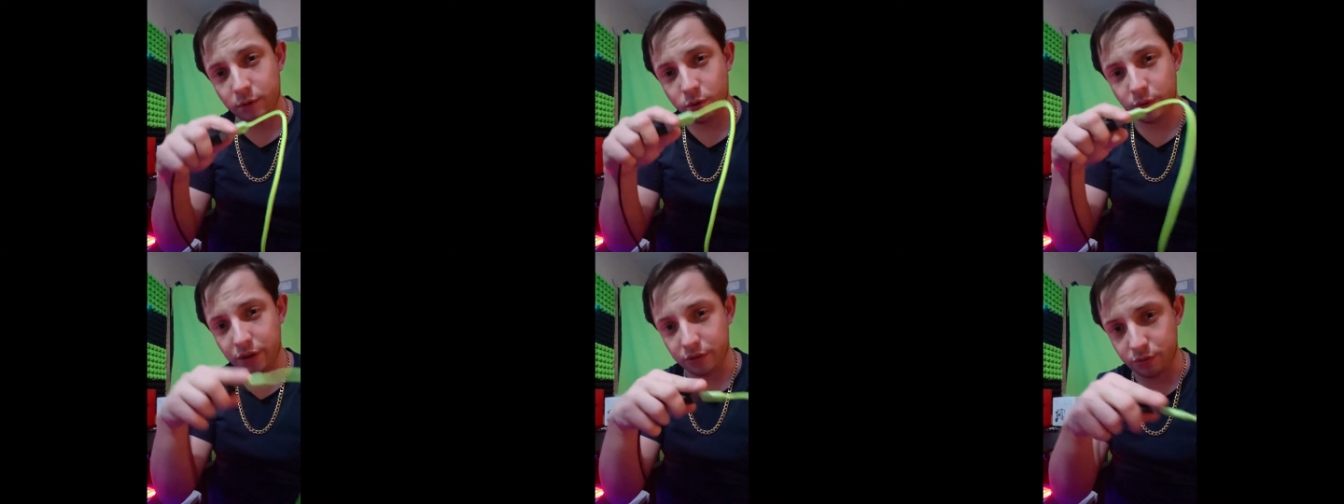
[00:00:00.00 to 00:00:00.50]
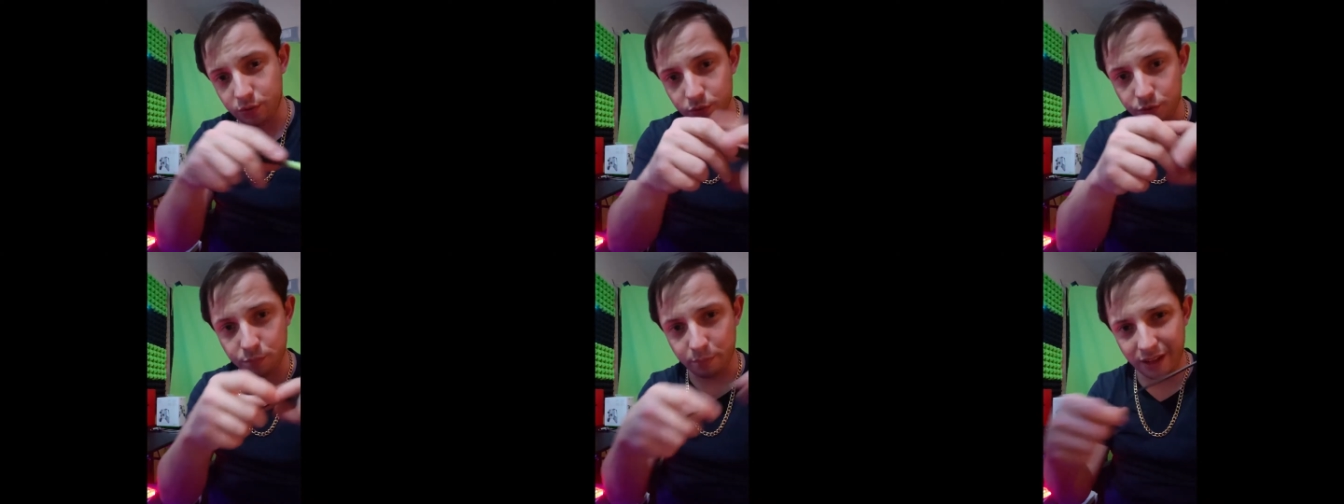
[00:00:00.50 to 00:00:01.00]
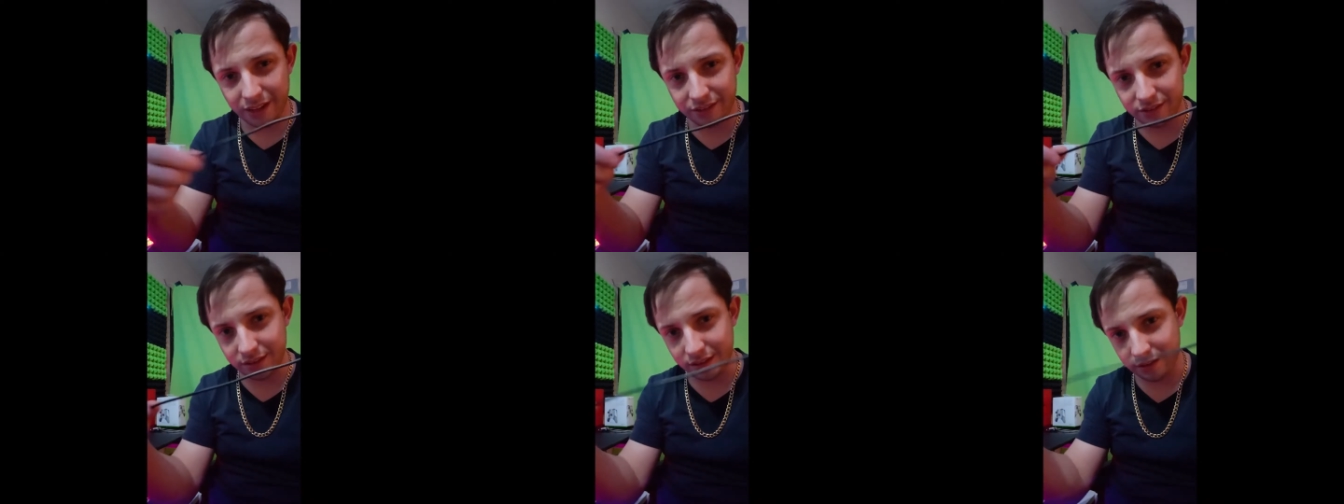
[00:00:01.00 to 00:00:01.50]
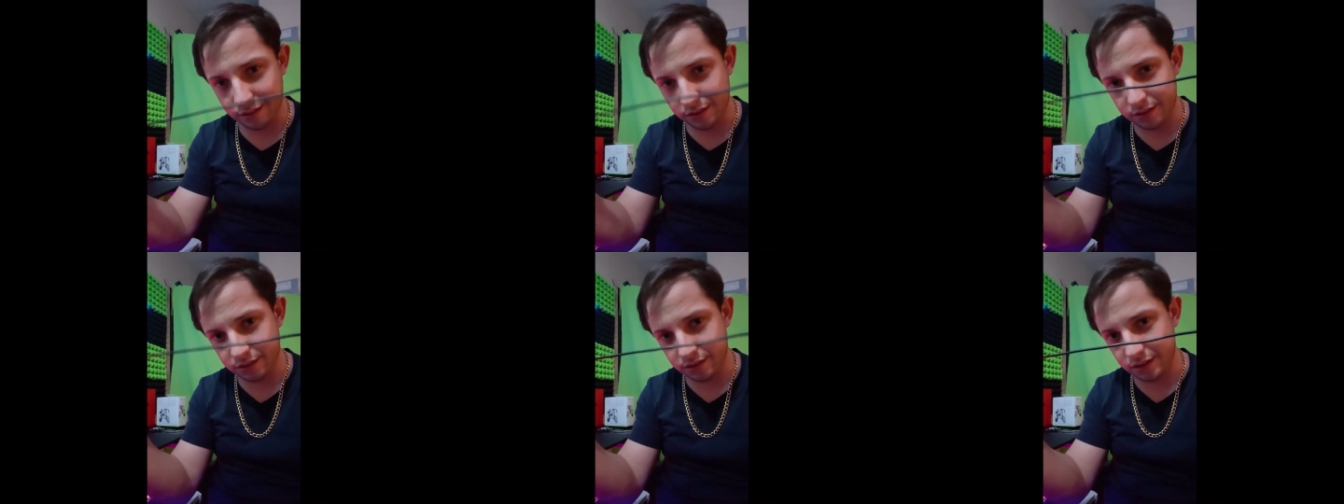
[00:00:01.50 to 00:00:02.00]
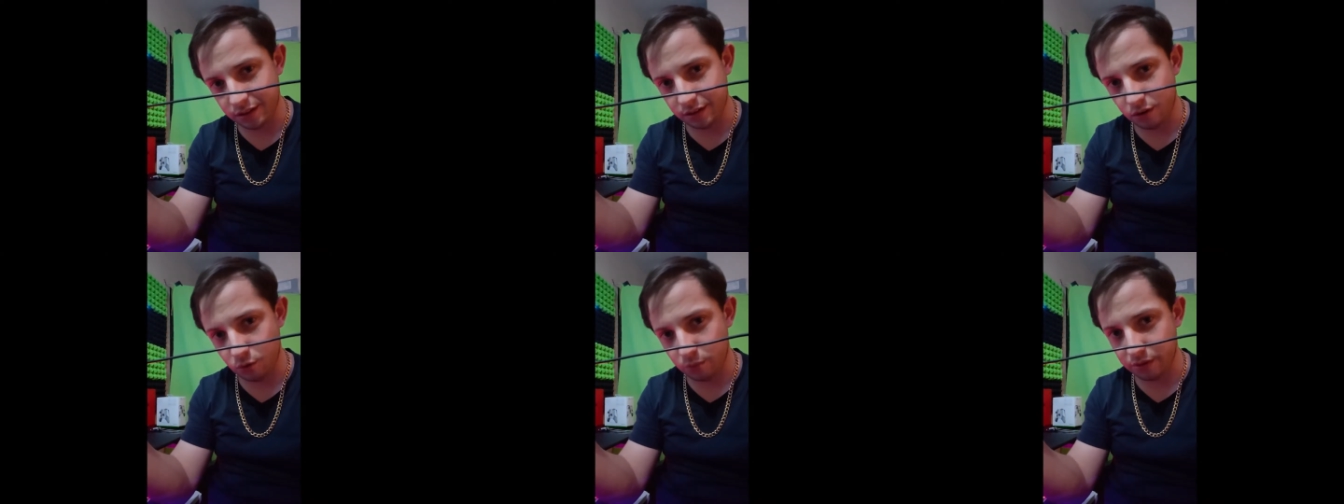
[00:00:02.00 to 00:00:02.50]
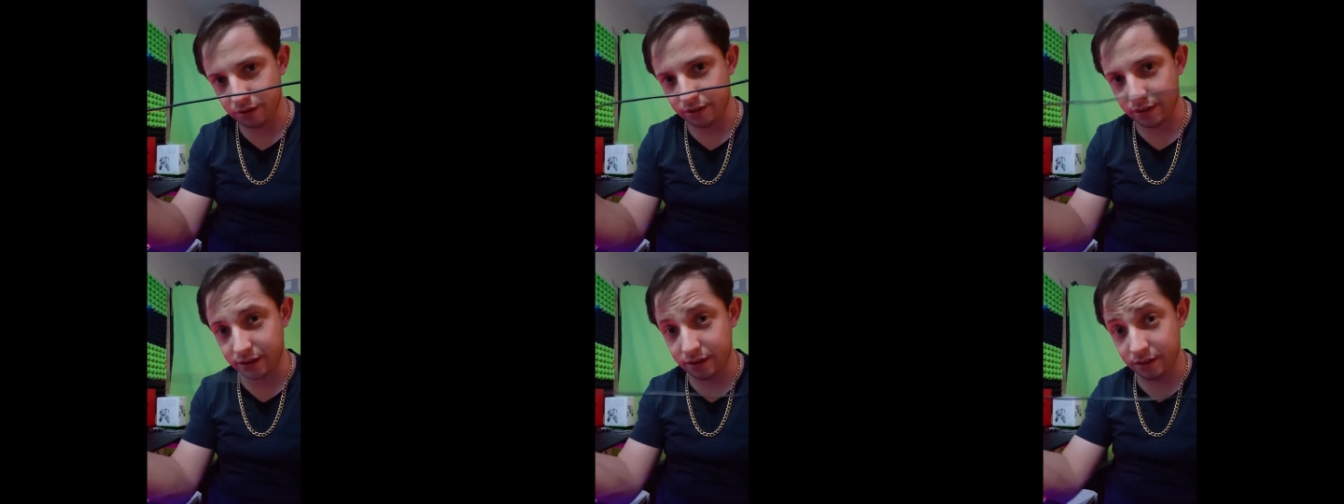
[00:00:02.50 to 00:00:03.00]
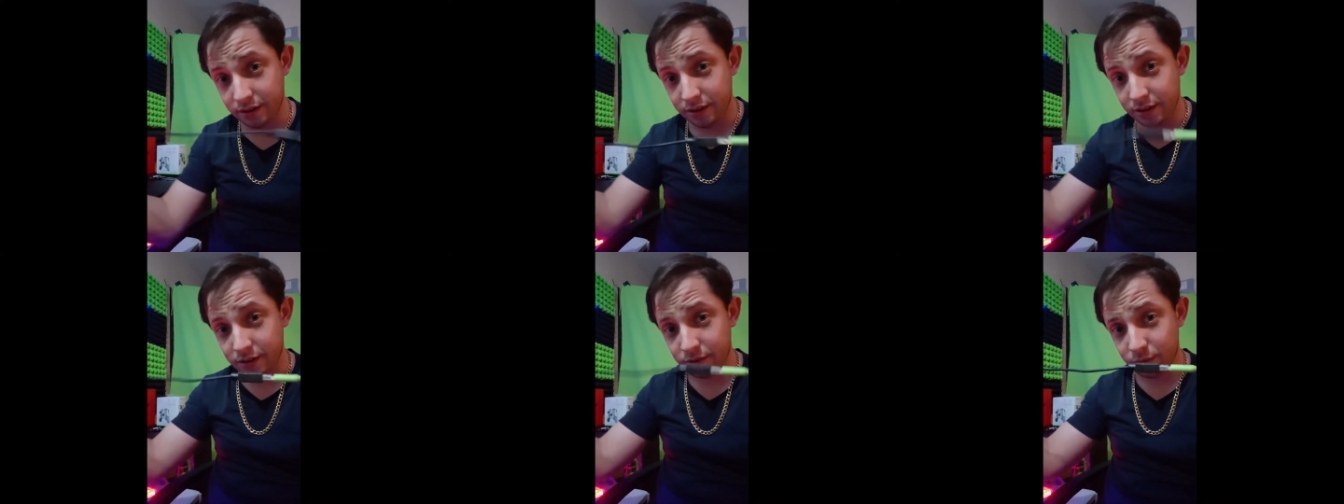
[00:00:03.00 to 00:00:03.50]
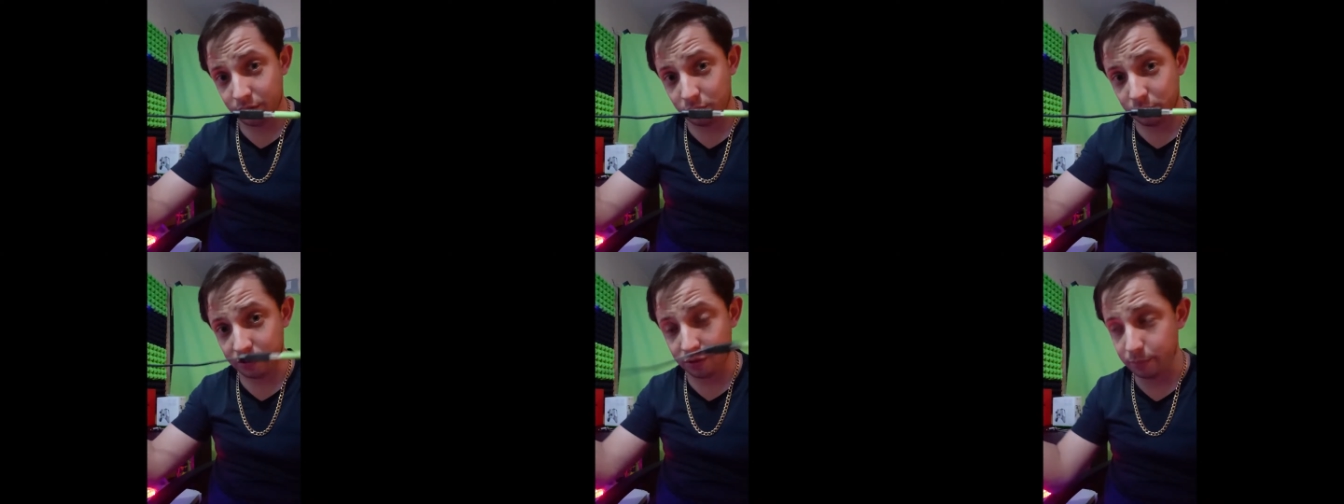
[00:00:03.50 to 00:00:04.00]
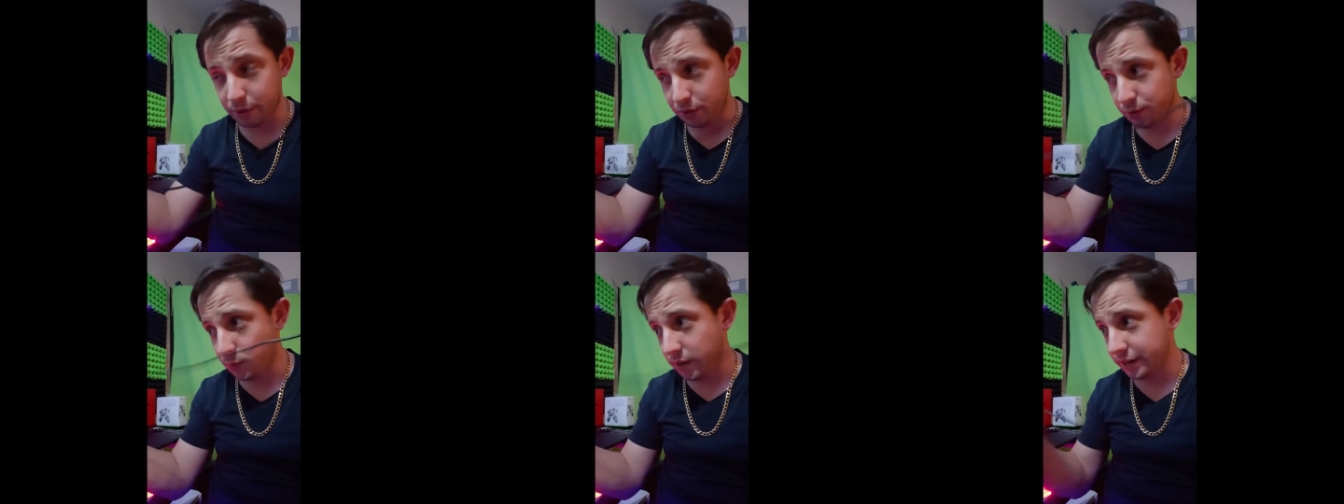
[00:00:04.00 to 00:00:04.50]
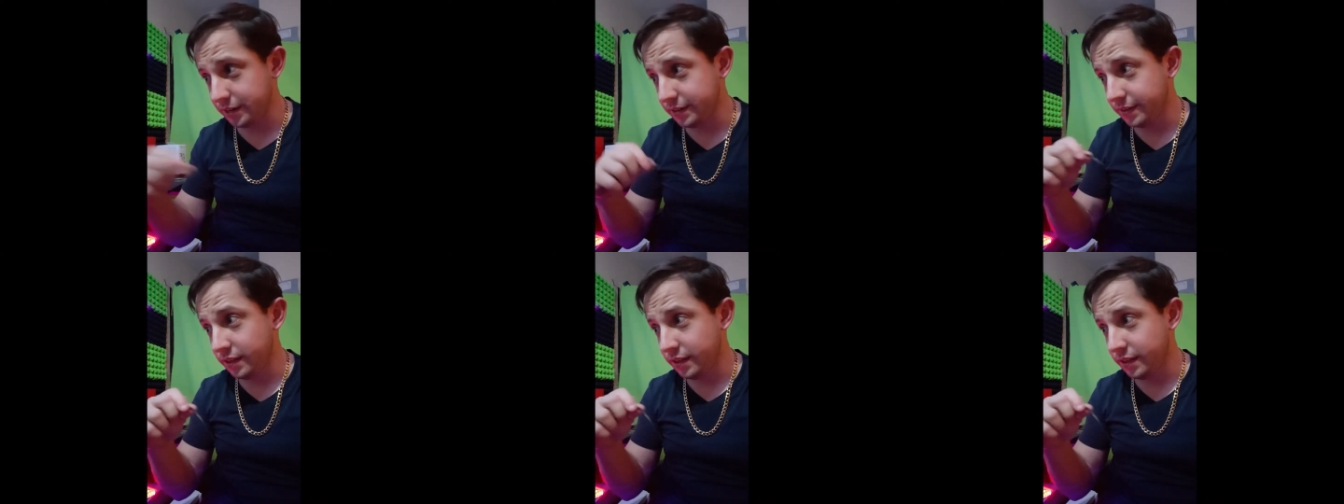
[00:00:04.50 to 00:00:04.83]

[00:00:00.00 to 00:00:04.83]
going to splice this thing open then so I don't mess up my good wire